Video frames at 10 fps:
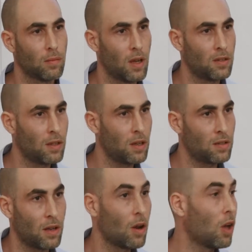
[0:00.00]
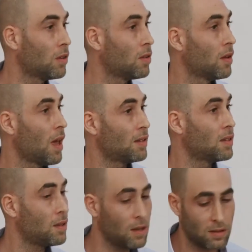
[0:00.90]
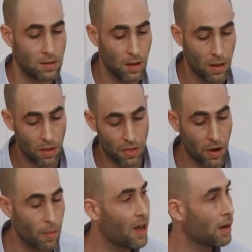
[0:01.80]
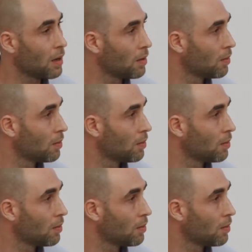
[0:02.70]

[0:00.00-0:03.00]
as it is, and not as it is their money.